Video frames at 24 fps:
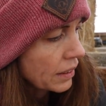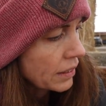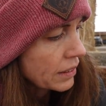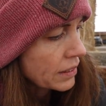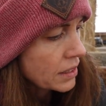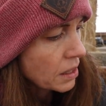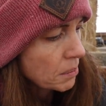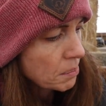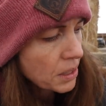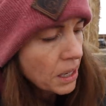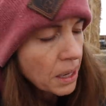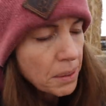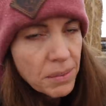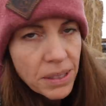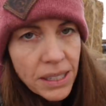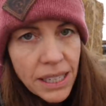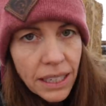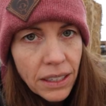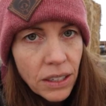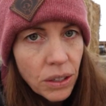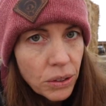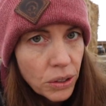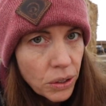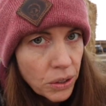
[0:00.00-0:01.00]
Sometimes
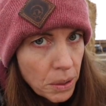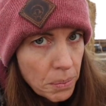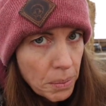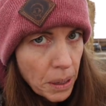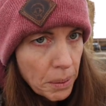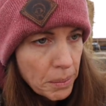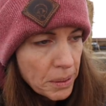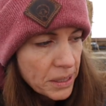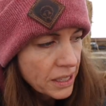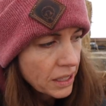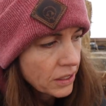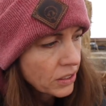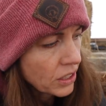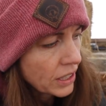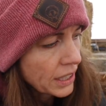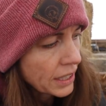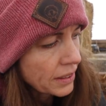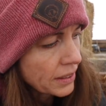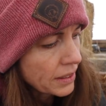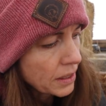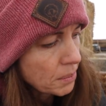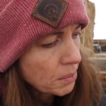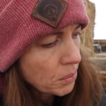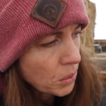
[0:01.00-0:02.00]
they don't know the babies
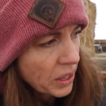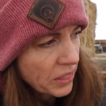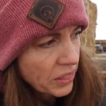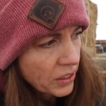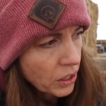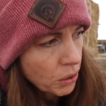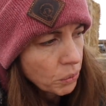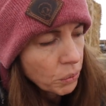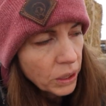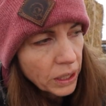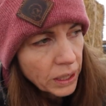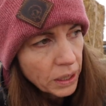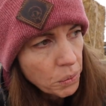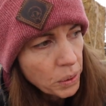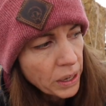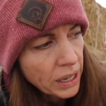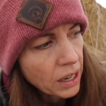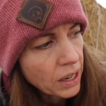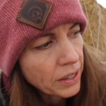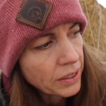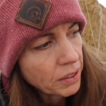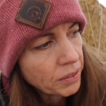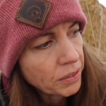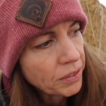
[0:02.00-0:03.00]
underneath them when they're really
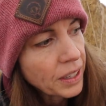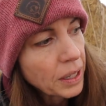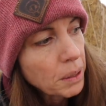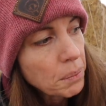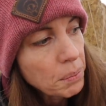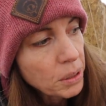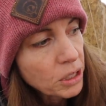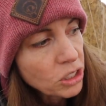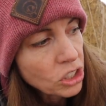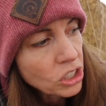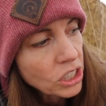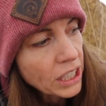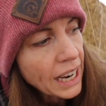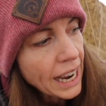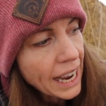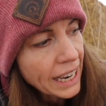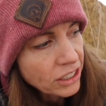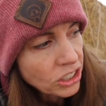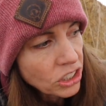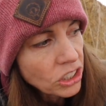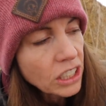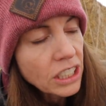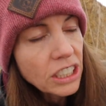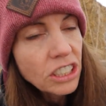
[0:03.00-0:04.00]
weak on their feet. But she
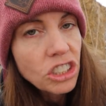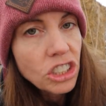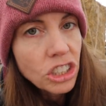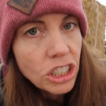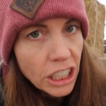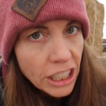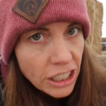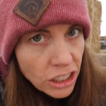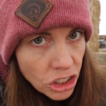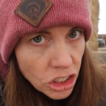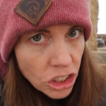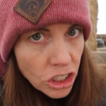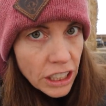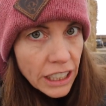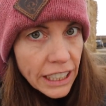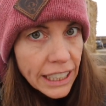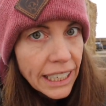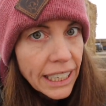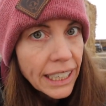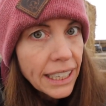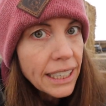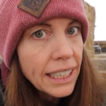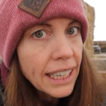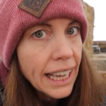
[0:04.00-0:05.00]
actually
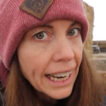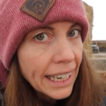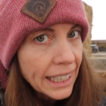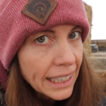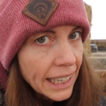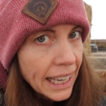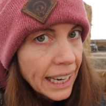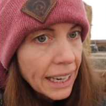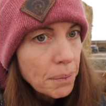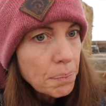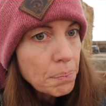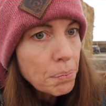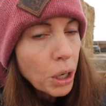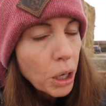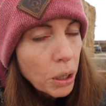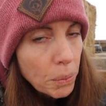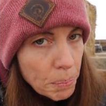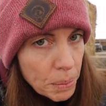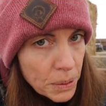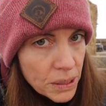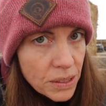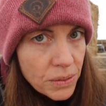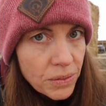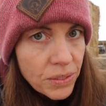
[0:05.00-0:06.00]
gingerly,
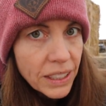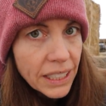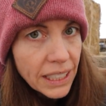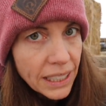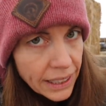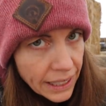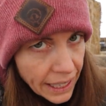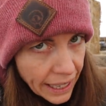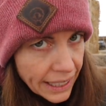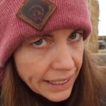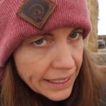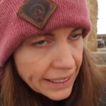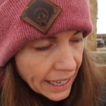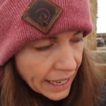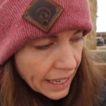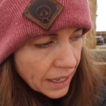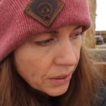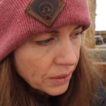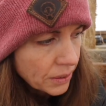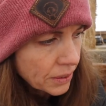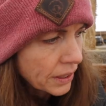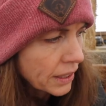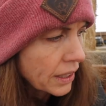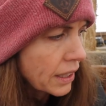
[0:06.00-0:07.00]
purposefully laid
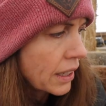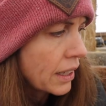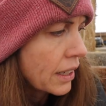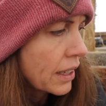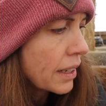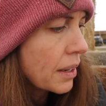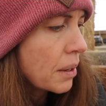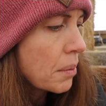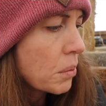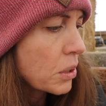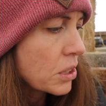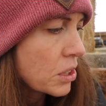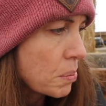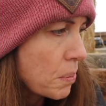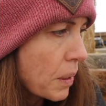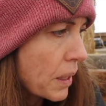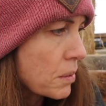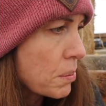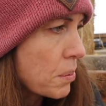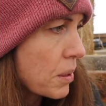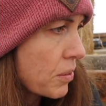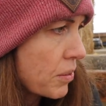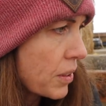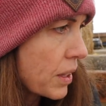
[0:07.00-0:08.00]
down, which
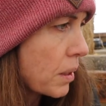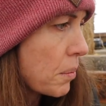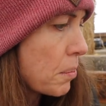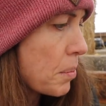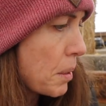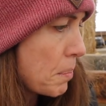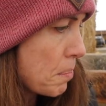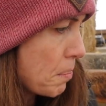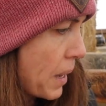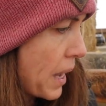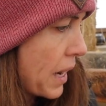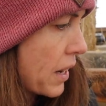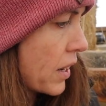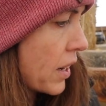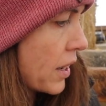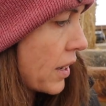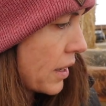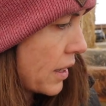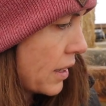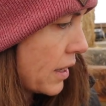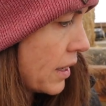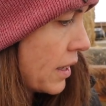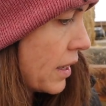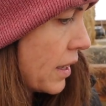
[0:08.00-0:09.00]
makes me feel a bit better
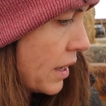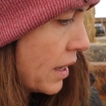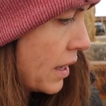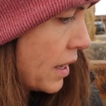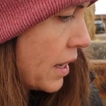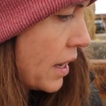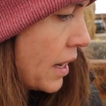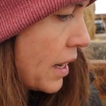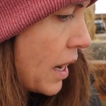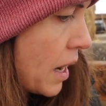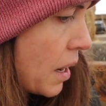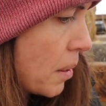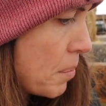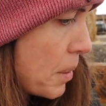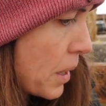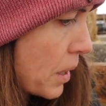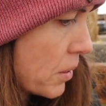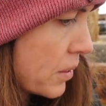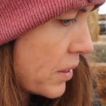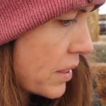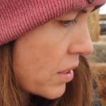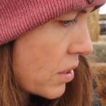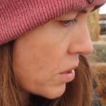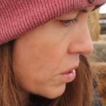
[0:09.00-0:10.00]

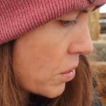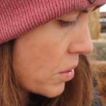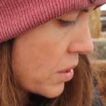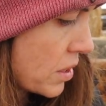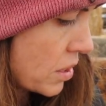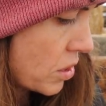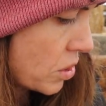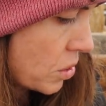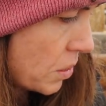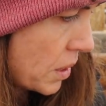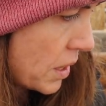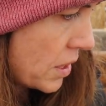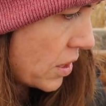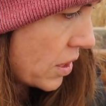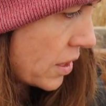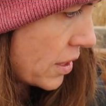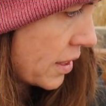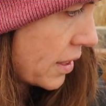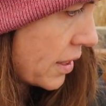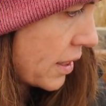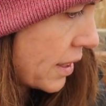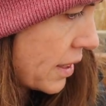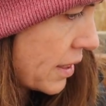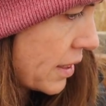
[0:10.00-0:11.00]
about this whole situation.